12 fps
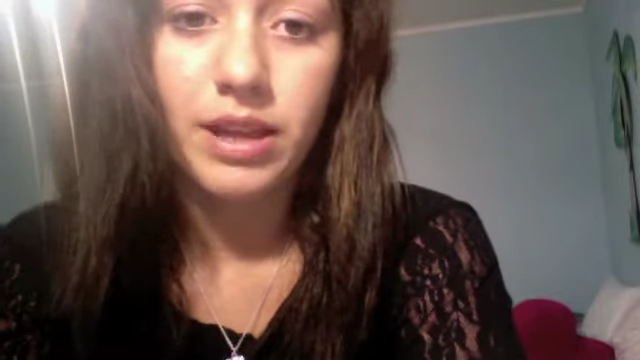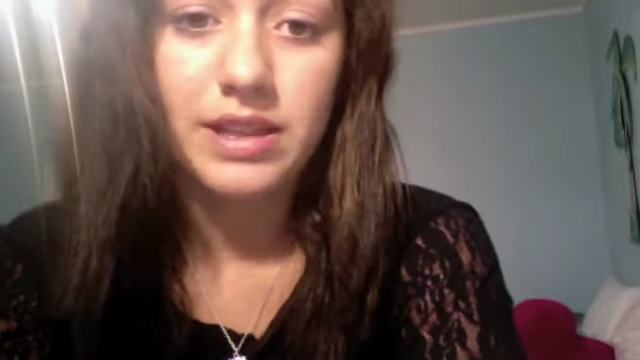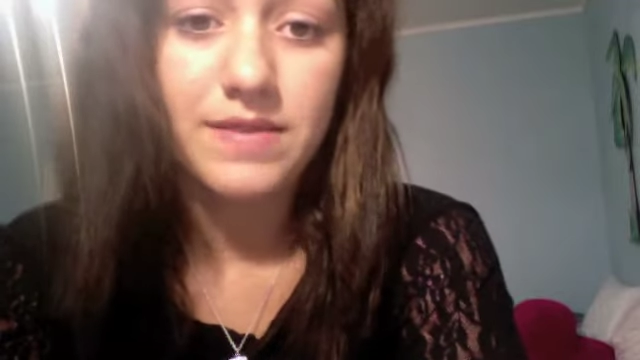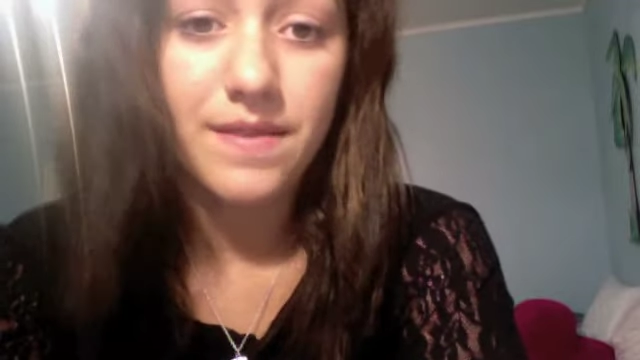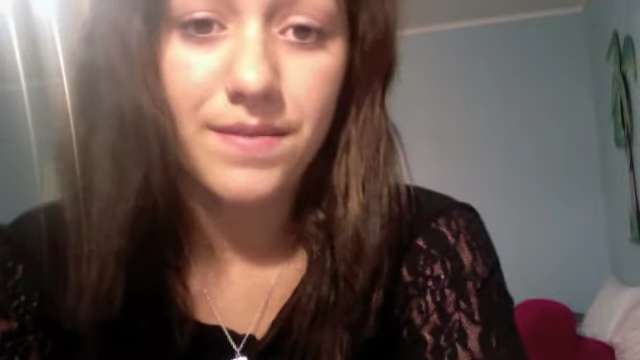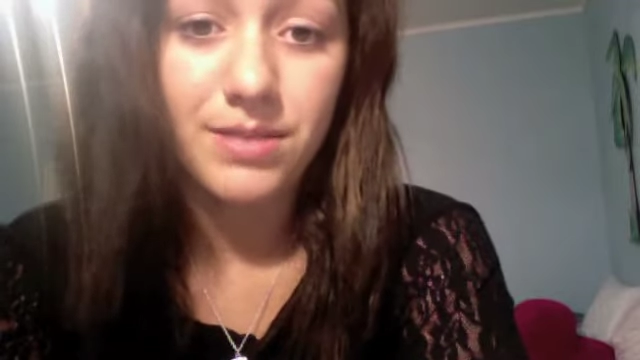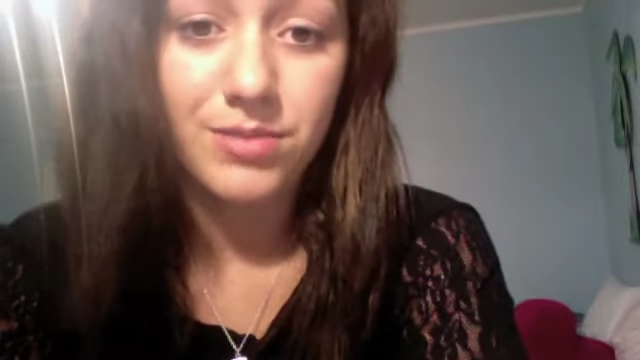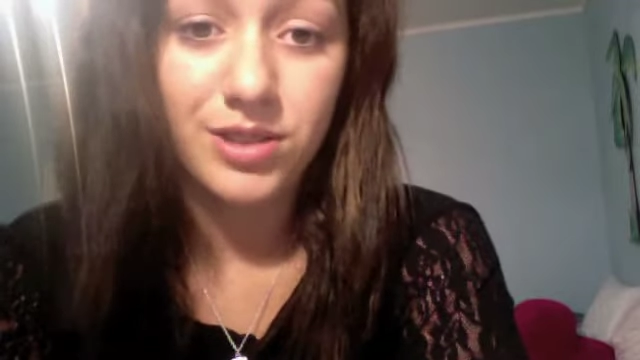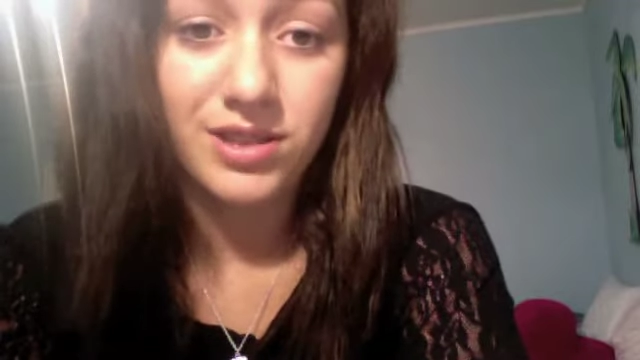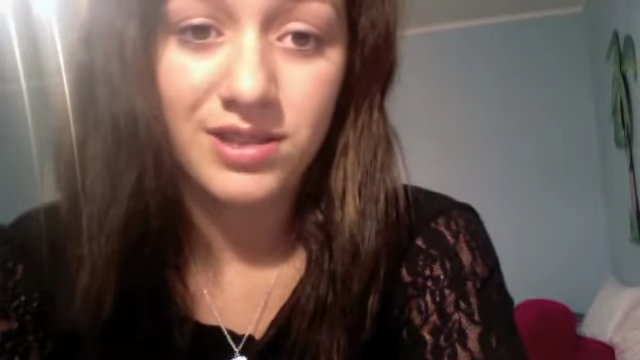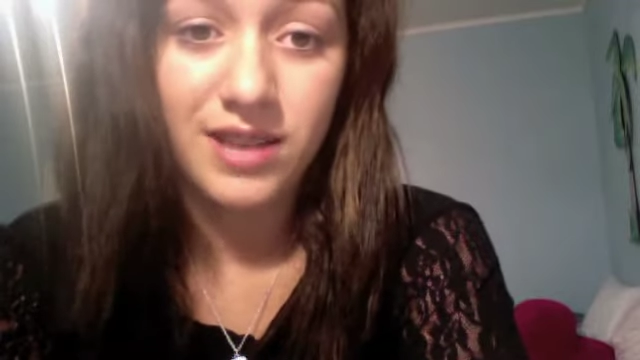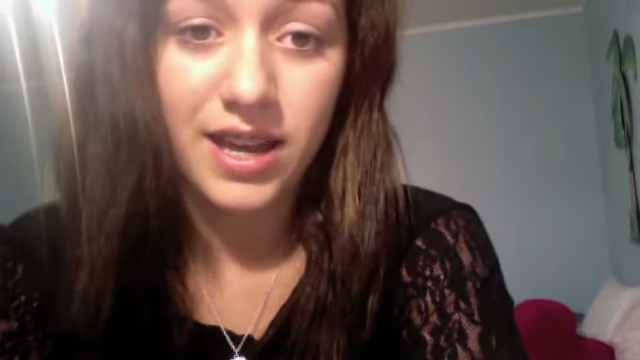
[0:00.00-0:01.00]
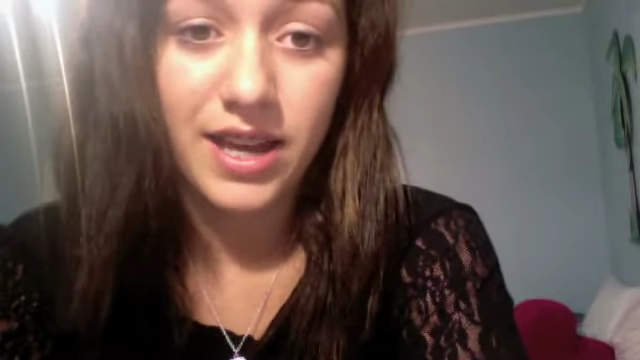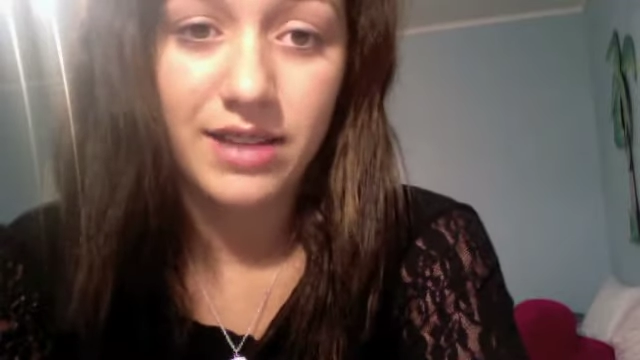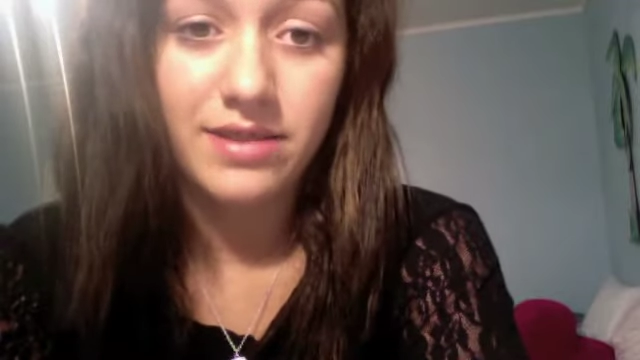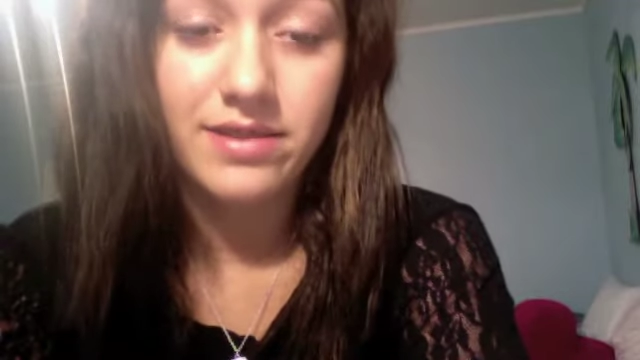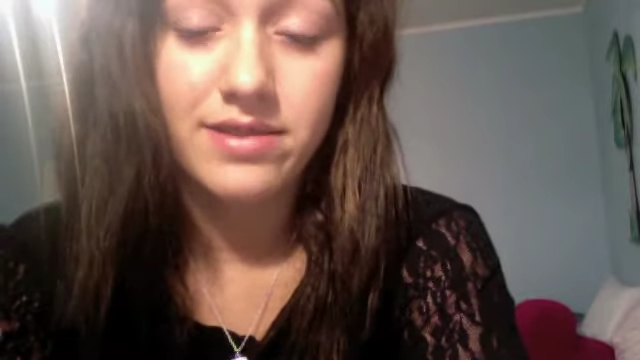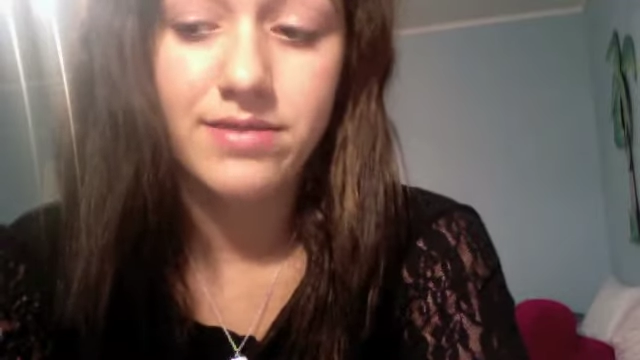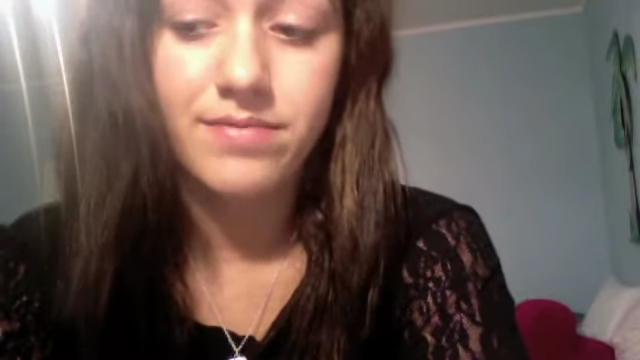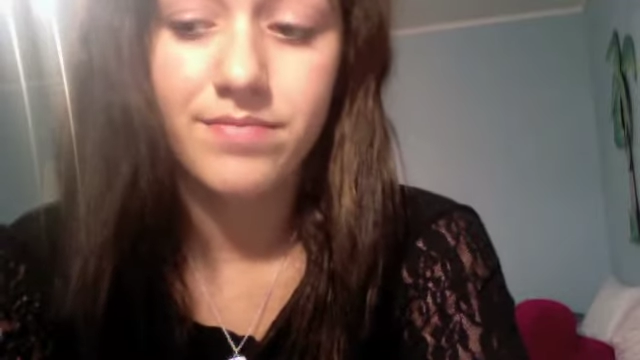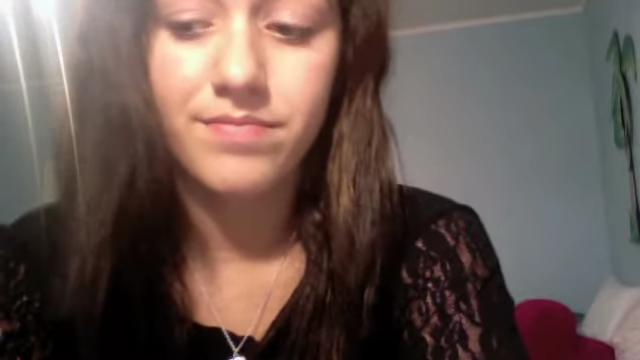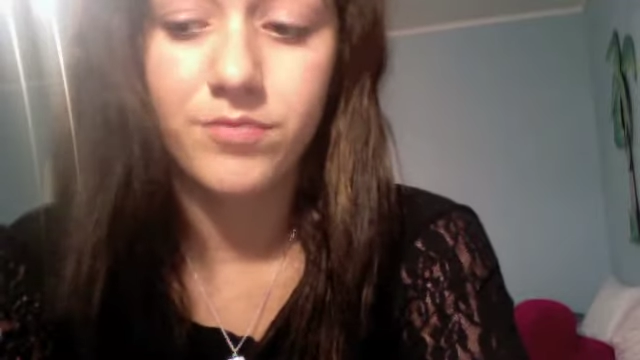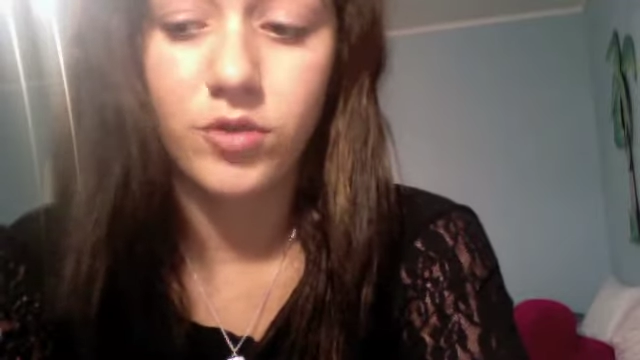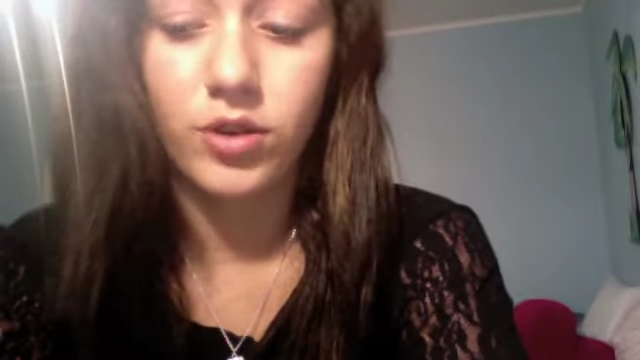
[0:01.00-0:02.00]
least favorite subject is science
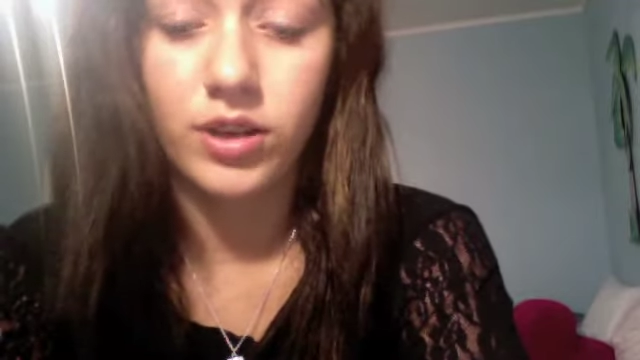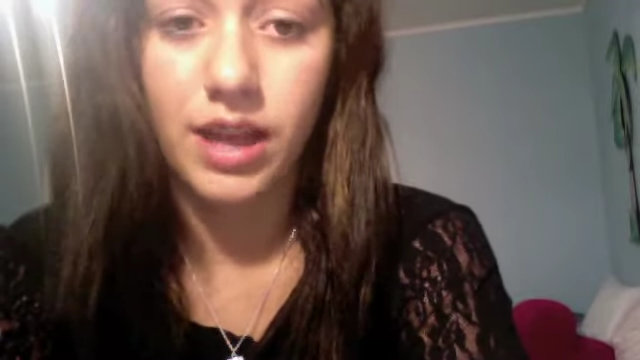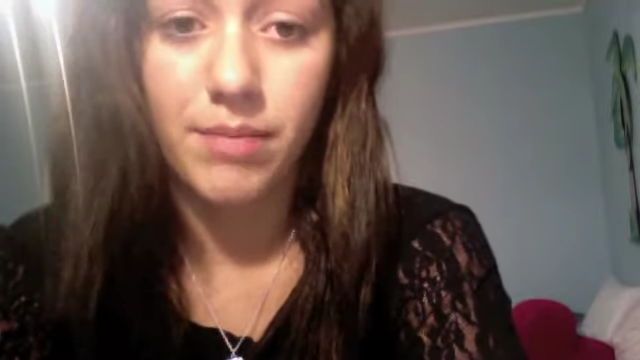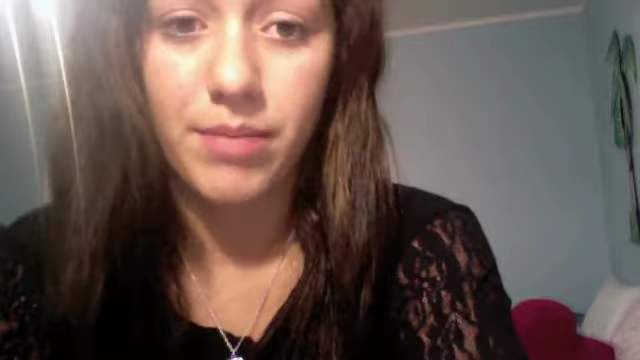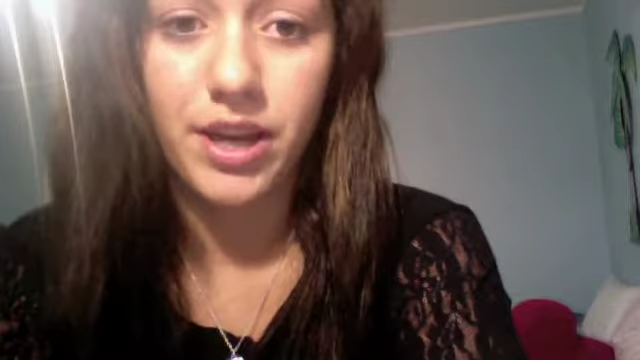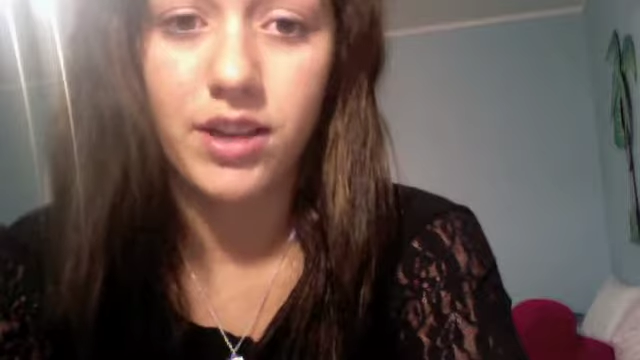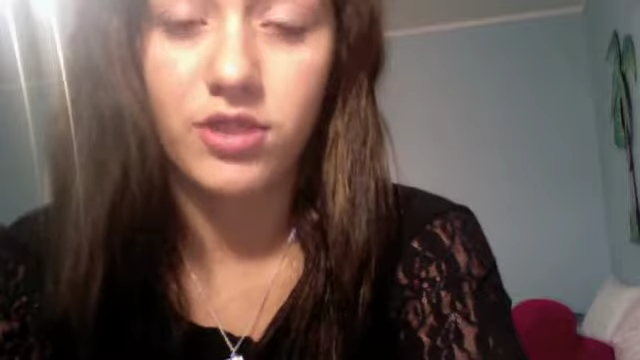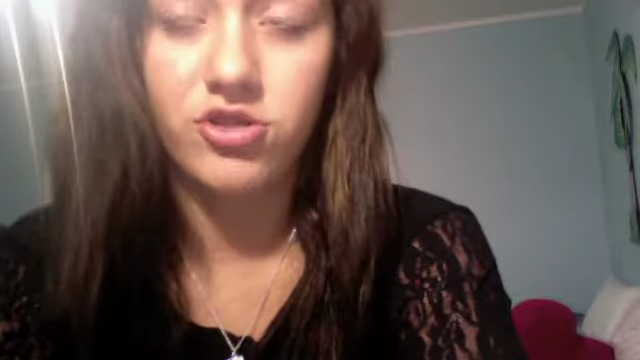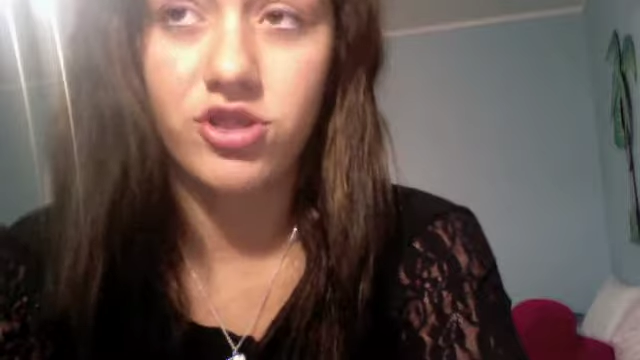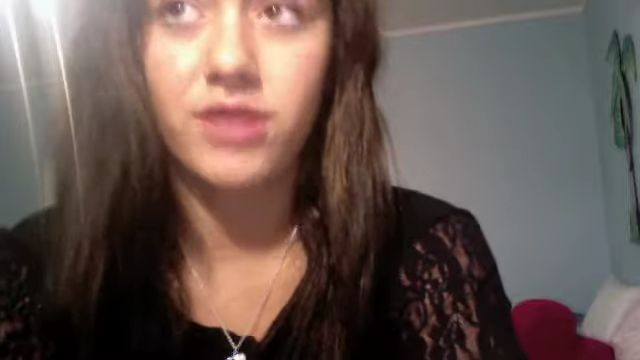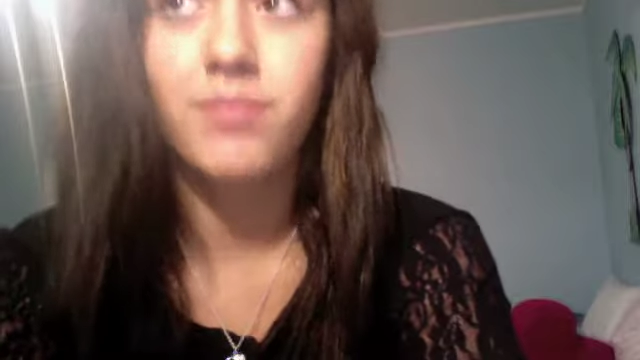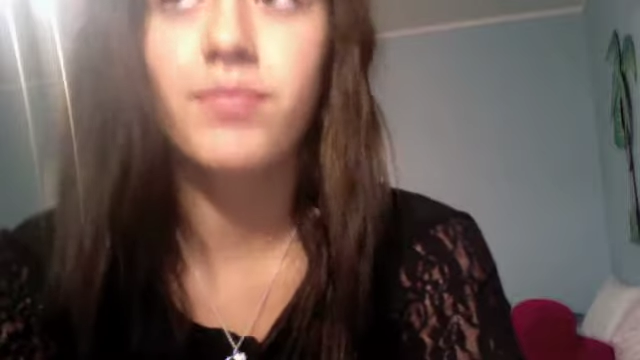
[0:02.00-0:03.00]
or lab biology.